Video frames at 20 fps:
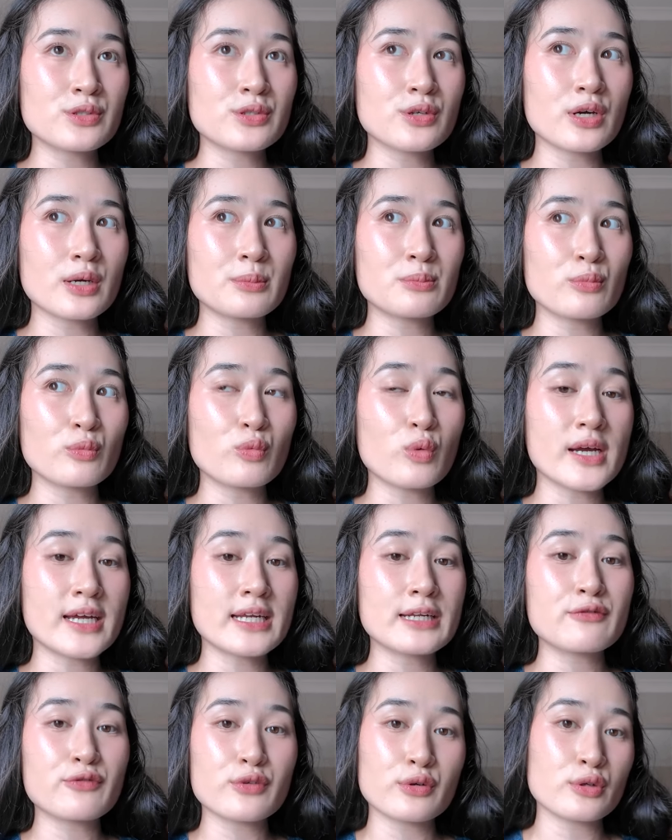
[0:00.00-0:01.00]
so I'm
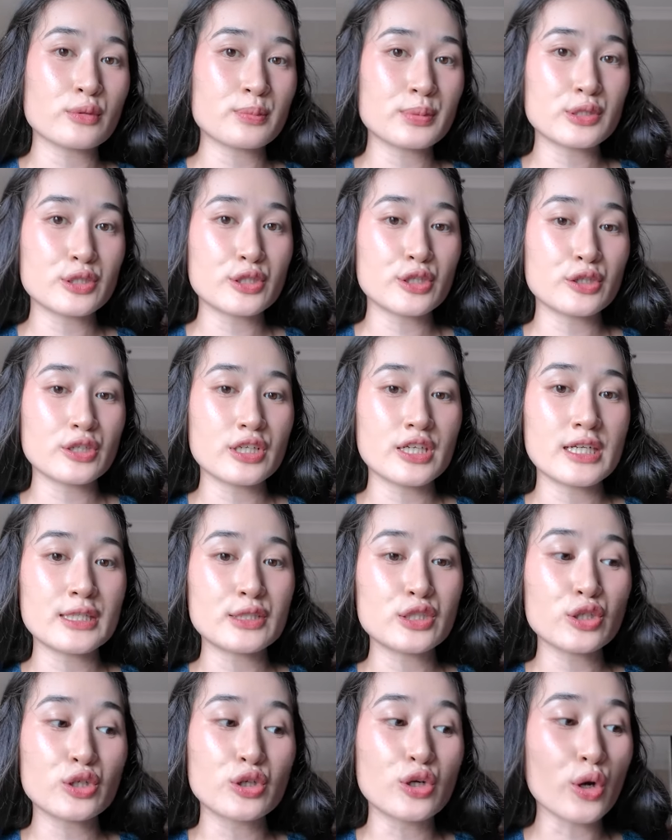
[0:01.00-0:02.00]
waiting for an opportunity
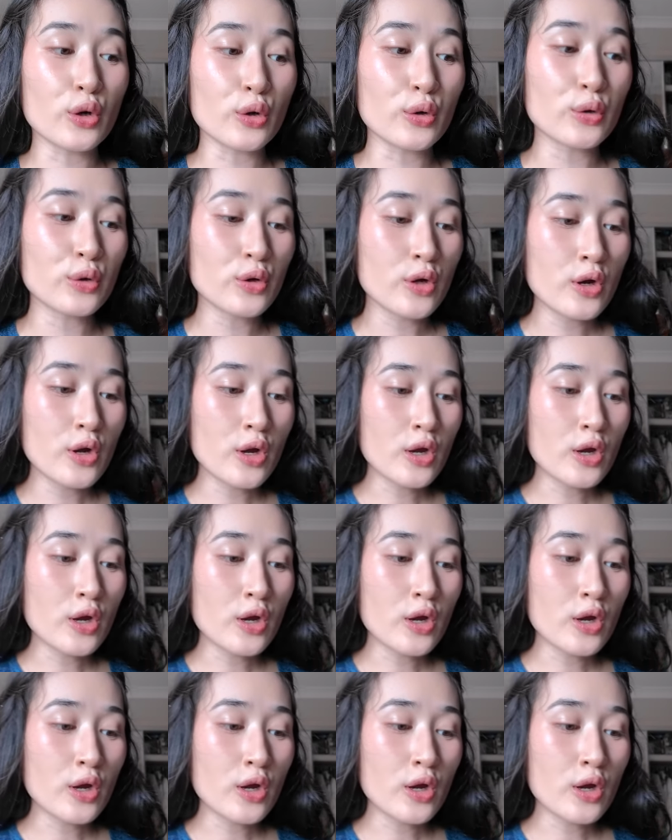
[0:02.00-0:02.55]
to go